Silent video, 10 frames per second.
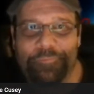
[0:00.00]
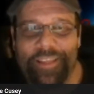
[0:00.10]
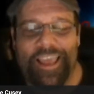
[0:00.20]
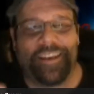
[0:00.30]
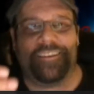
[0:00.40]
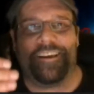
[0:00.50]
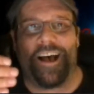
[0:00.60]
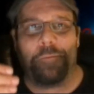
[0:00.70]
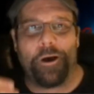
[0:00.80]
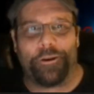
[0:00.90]
And
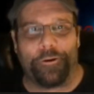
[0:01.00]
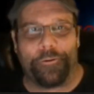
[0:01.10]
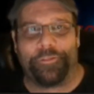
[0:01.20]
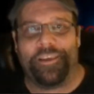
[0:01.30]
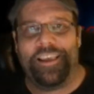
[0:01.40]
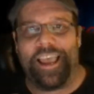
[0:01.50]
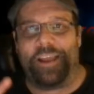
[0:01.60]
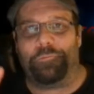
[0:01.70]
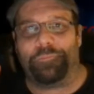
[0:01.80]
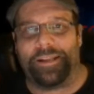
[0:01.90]
I'm on Earth,
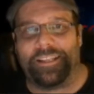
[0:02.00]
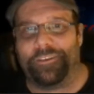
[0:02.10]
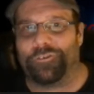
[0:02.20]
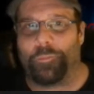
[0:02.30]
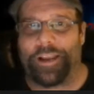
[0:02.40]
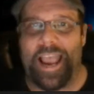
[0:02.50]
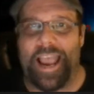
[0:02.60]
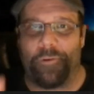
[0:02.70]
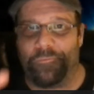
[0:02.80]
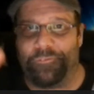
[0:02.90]
and with my telescope or
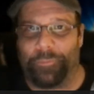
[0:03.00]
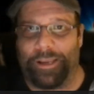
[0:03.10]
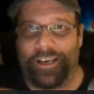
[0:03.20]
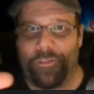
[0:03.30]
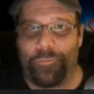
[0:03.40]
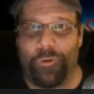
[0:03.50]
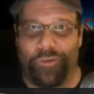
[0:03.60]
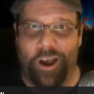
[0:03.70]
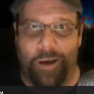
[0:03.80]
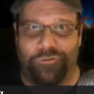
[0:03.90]
camera, I'm filming another
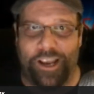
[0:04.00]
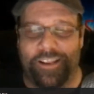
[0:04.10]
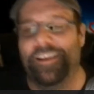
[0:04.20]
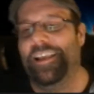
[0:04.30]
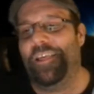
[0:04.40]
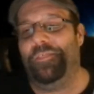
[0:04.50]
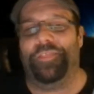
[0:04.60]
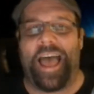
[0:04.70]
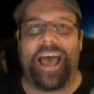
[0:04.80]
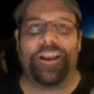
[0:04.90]
moving object.
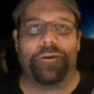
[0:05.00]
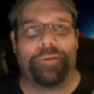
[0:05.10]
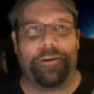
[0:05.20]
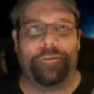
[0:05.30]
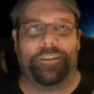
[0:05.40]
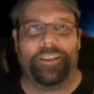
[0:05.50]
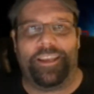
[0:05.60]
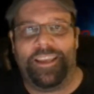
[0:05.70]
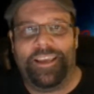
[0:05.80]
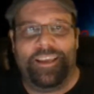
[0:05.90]
That
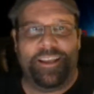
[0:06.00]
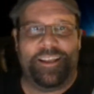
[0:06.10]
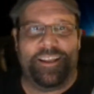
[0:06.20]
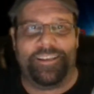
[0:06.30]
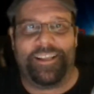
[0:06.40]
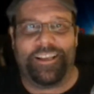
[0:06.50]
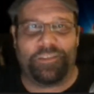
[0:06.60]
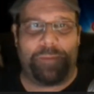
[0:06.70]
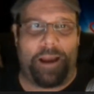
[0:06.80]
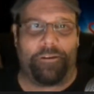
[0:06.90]
apparently does
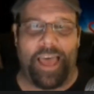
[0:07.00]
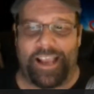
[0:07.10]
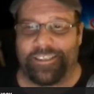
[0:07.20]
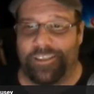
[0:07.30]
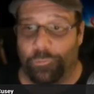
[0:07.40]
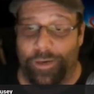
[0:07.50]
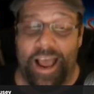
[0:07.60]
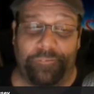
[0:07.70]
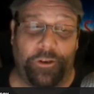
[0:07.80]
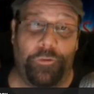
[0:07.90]
parallax. We'd
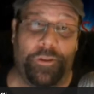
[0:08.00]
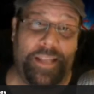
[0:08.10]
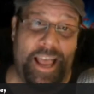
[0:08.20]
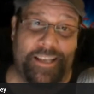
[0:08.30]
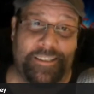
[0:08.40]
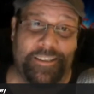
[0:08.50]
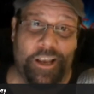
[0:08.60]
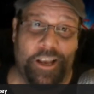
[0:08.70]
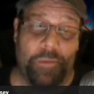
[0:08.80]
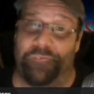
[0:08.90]
have to do the tests
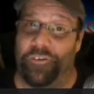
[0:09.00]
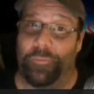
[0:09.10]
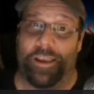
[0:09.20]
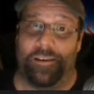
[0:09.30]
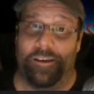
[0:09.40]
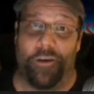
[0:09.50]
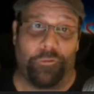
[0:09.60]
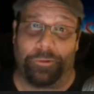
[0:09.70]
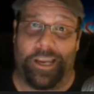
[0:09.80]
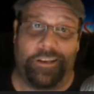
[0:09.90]
by filming other
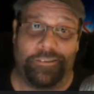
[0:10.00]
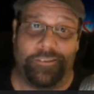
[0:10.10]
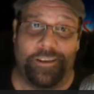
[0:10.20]
planes